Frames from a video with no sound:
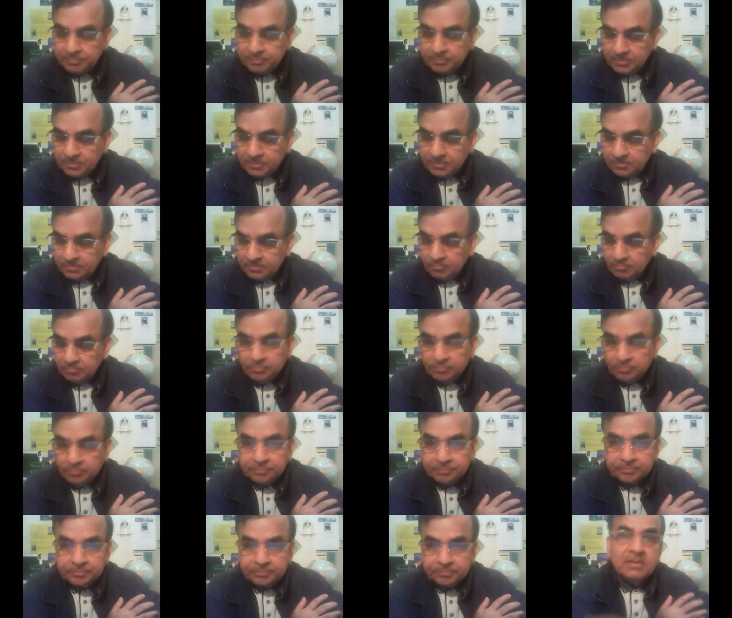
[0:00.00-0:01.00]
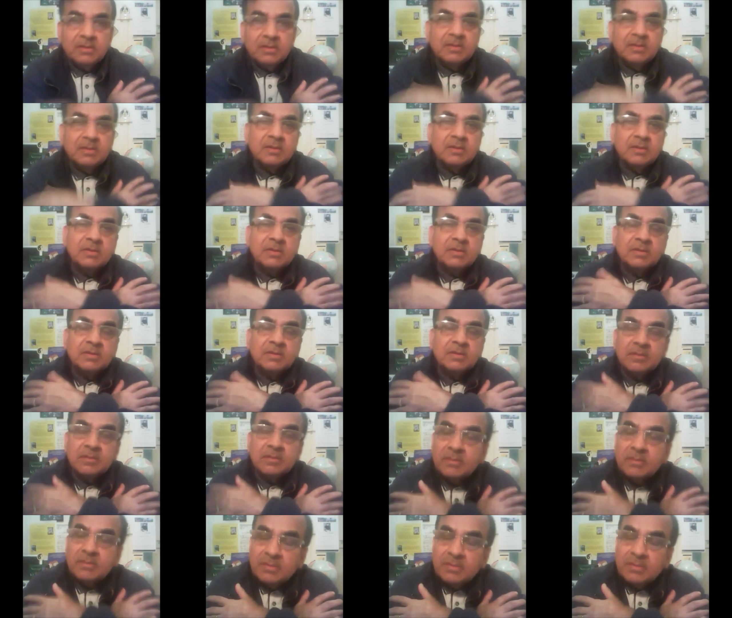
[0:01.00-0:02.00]

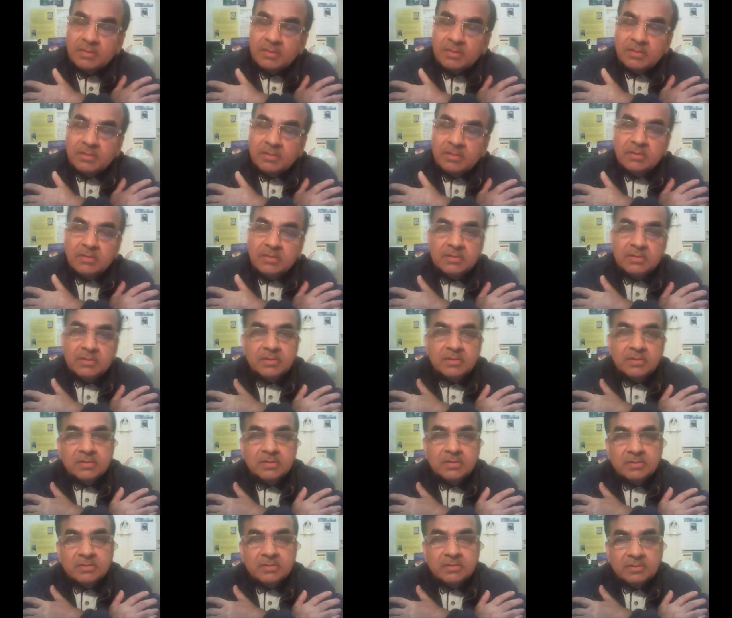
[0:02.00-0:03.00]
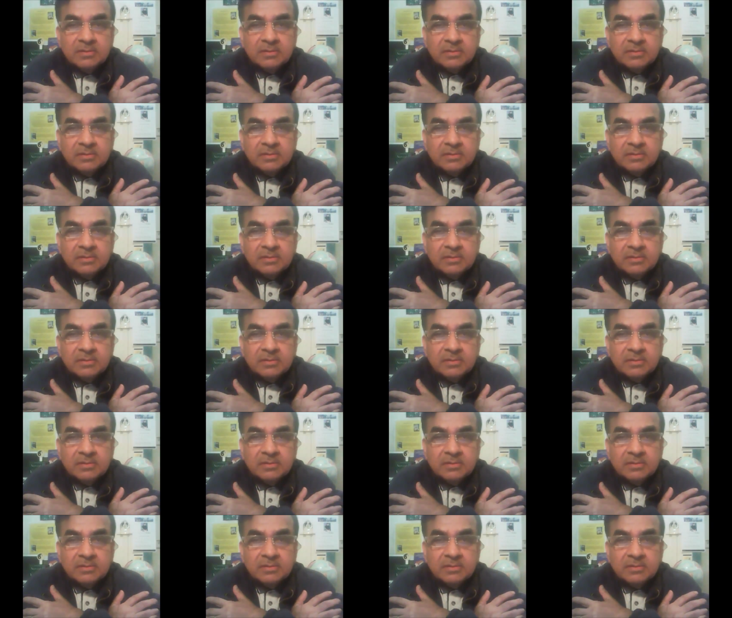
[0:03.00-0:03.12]
No one is speaking in this clip.